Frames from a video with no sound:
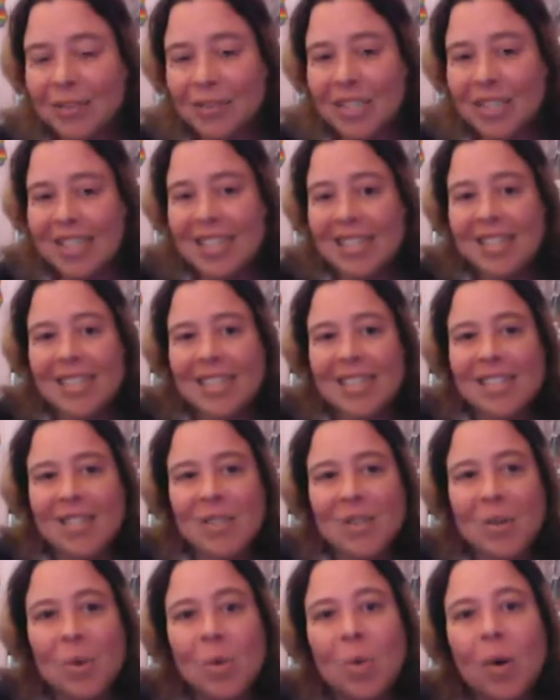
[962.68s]
of
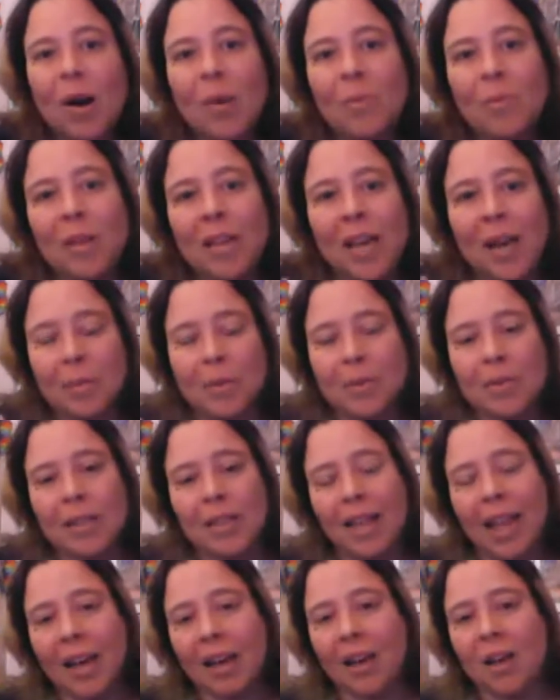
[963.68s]
resistance you want to be able to
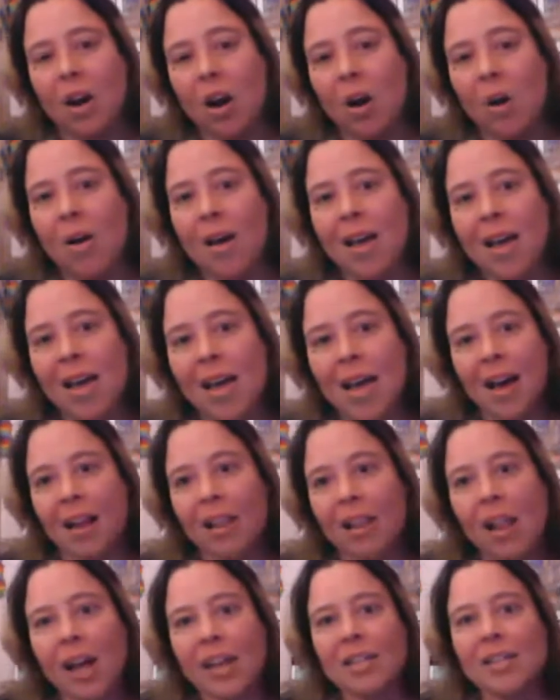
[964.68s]
let go.
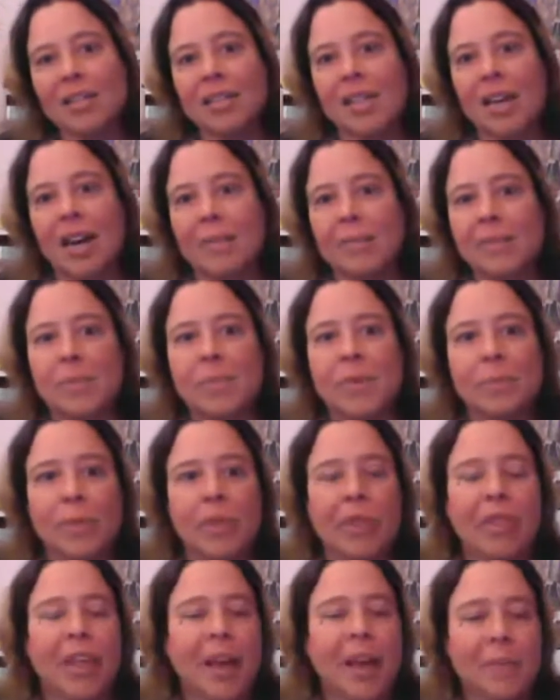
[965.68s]
A lot of the times
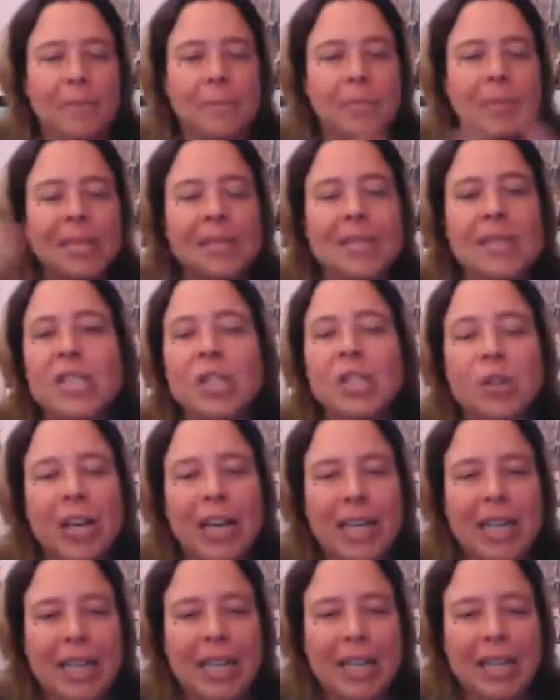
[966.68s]
people think business
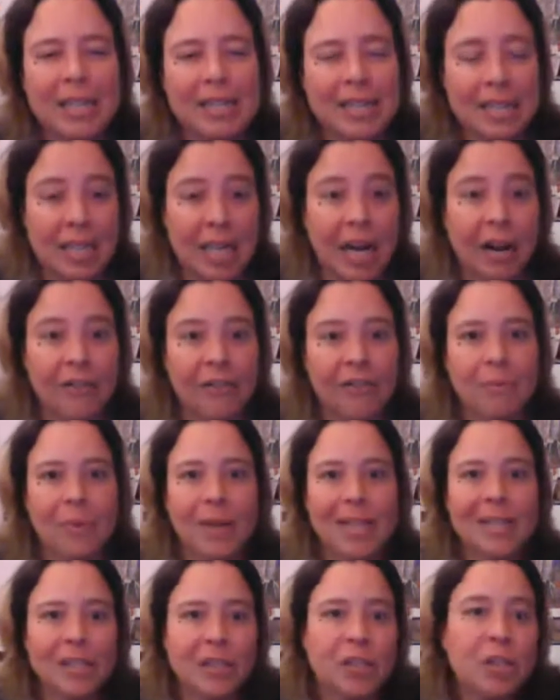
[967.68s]
training is enough,
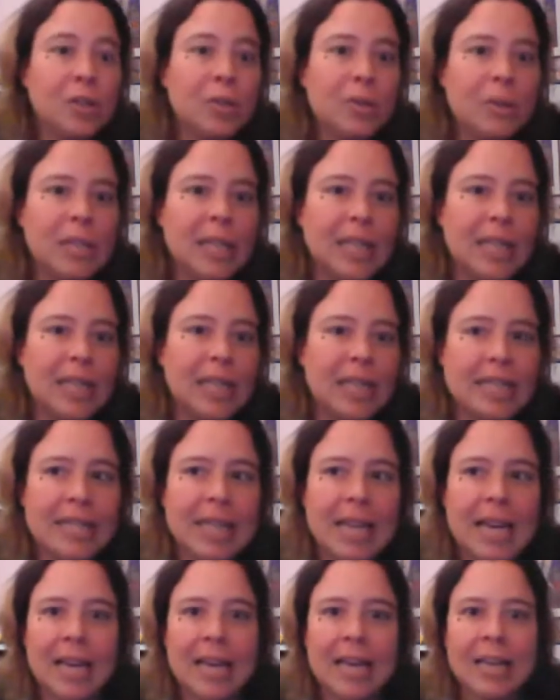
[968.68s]
but the truth is,
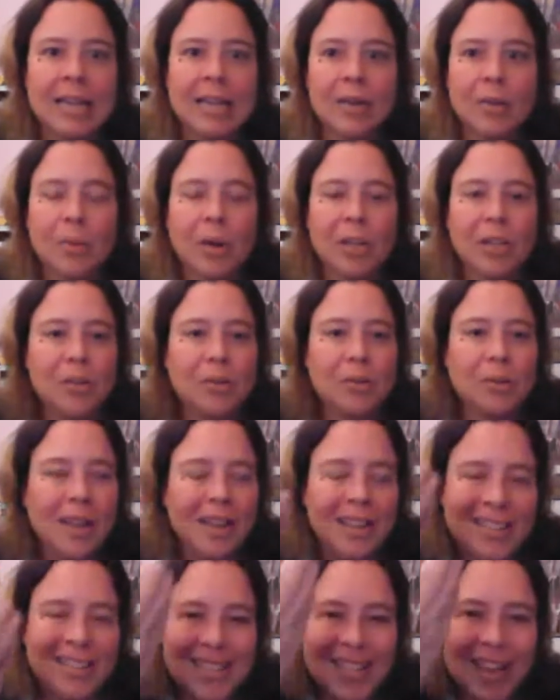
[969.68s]
when your
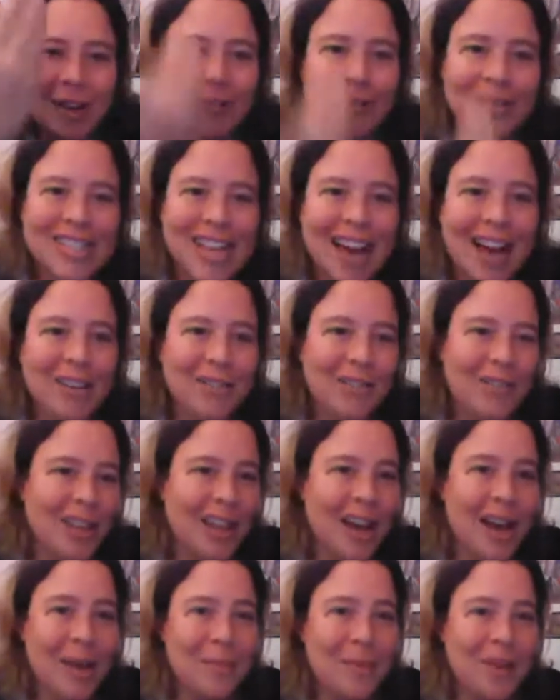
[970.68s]
stuff is out of
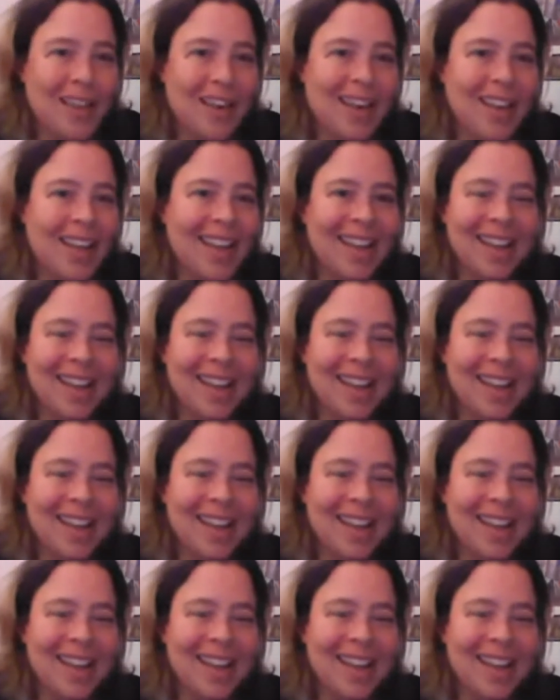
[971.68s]
alignment